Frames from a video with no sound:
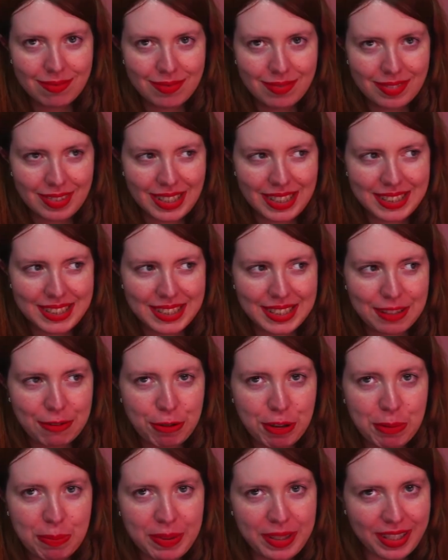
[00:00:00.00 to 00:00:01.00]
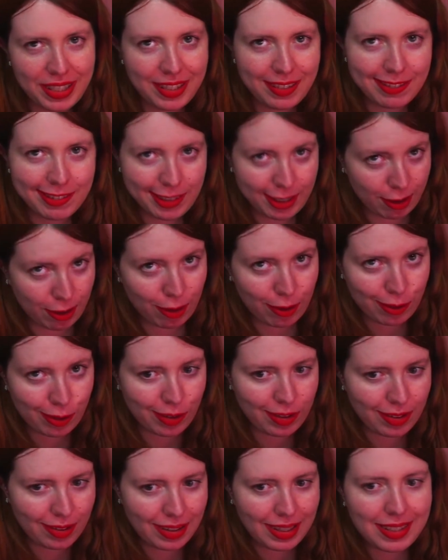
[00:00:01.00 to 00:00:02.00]
It's a creepy interlude.
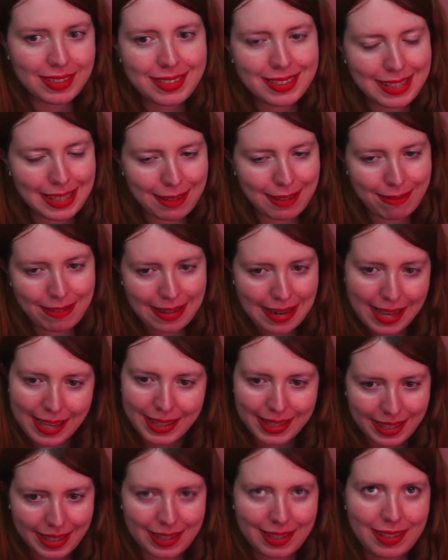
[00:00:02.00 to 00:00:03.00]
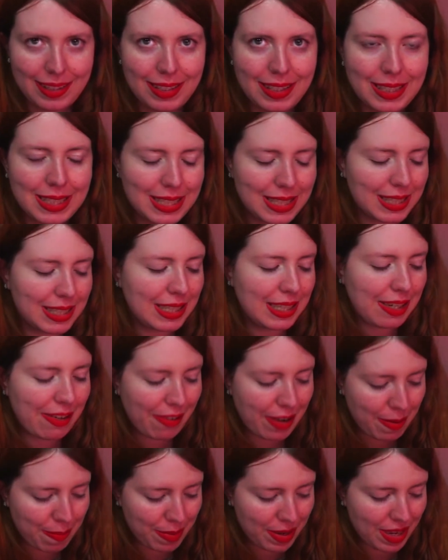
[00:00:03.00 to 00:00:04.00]
Let's leave it like that. It's
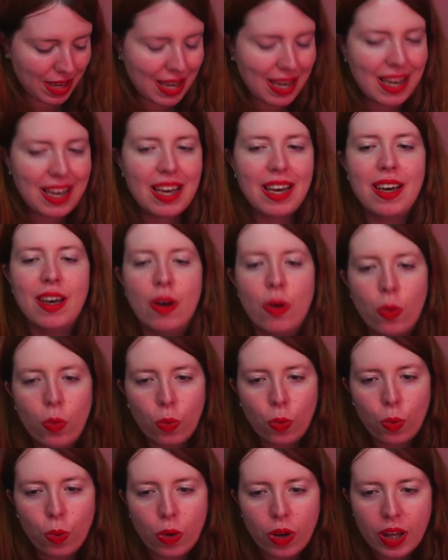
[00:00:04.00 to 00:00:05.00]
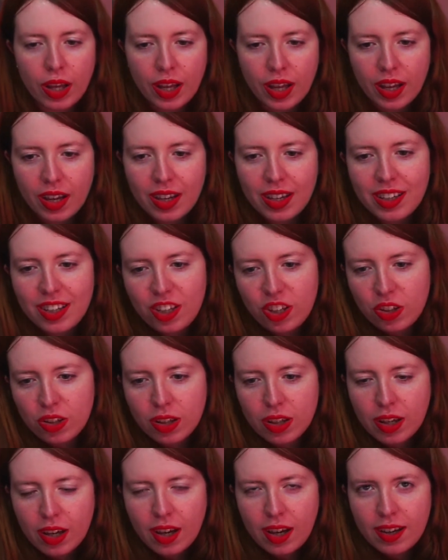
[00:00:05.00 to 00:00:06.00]
creepy. Why you
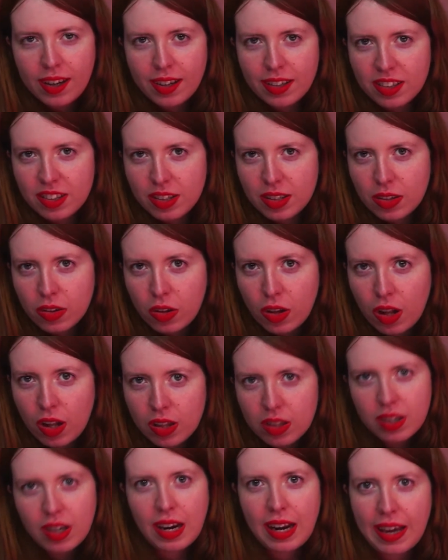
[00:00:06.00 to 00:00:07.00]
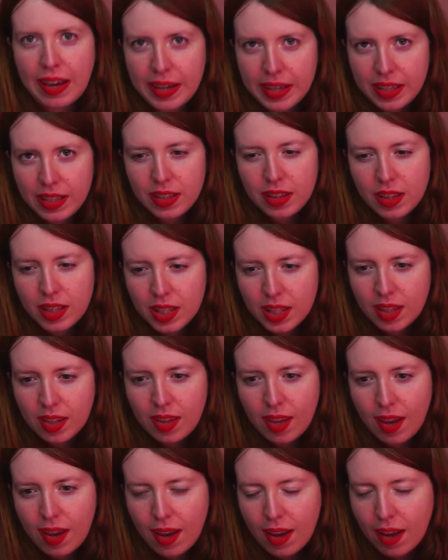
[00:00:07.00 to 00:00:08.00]
gotta talk like
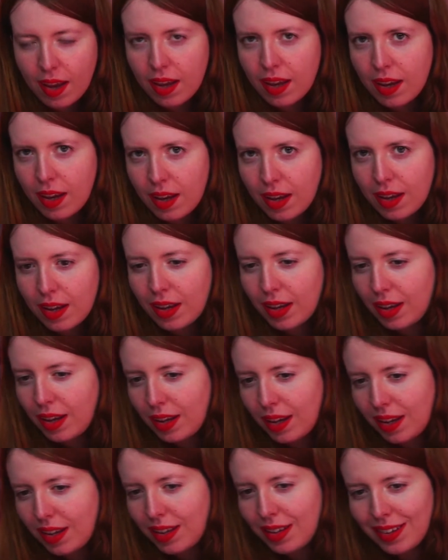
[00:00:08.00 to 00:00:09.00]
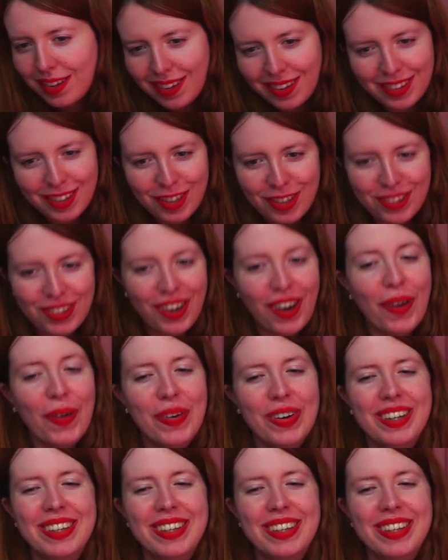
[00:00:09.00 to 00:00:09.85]
you know?